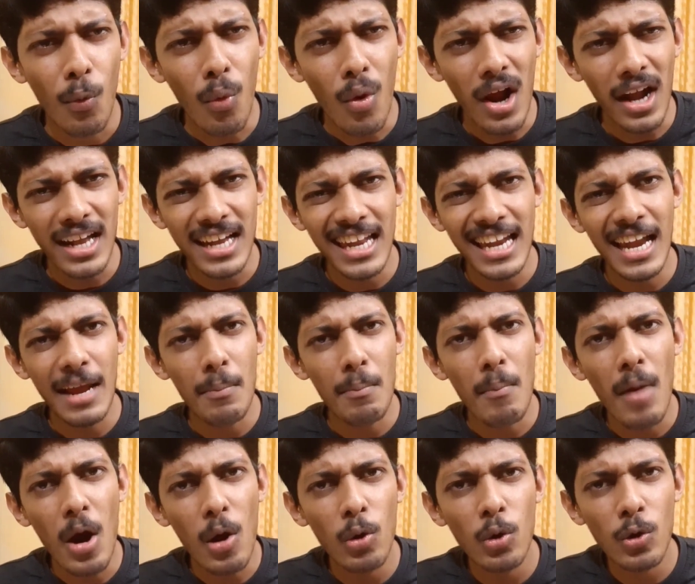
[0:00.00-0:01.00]
What an
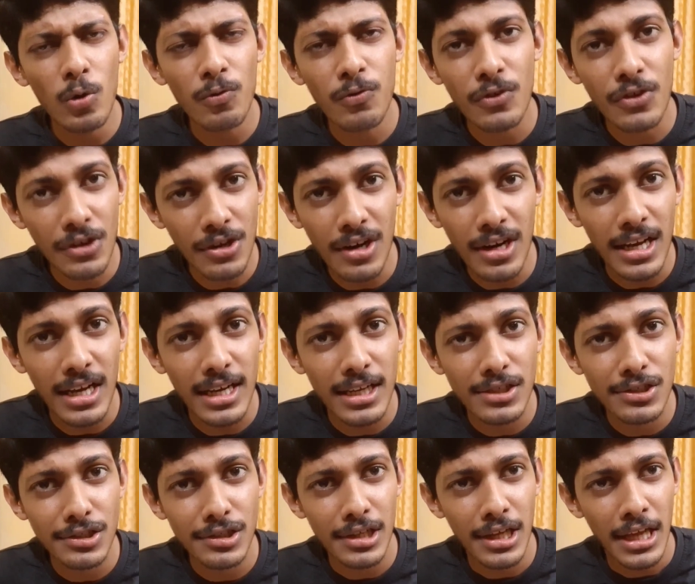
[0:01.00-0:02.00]
amount of
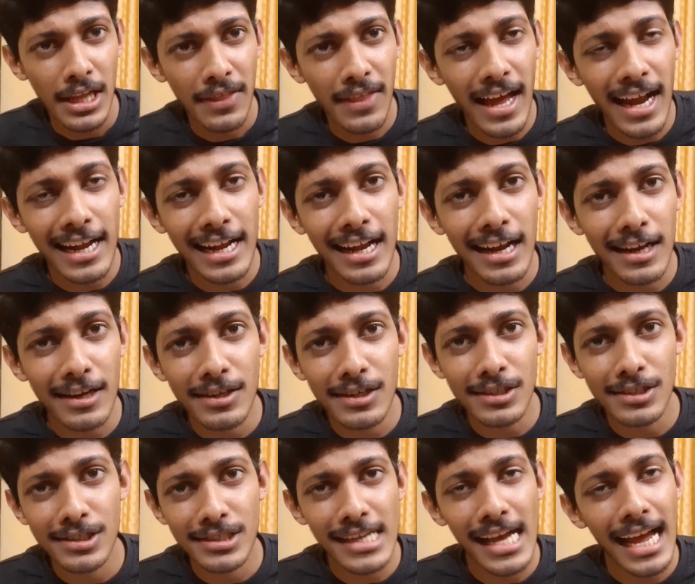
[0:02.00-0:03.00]
trust that
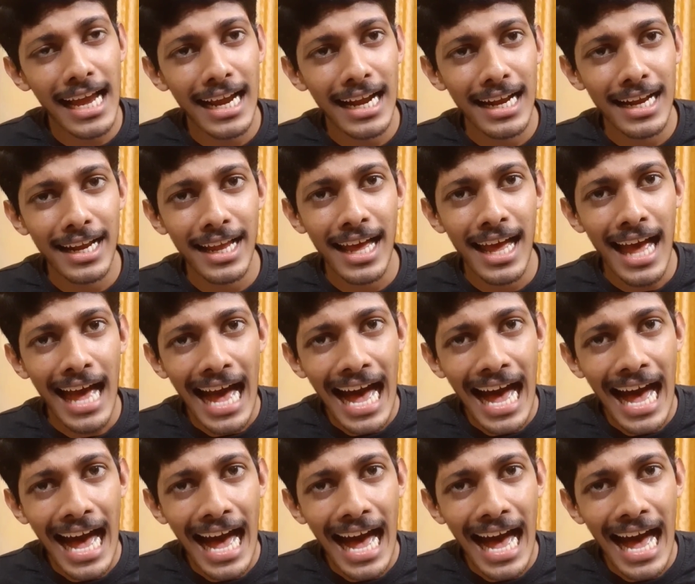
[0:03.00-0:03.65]
little child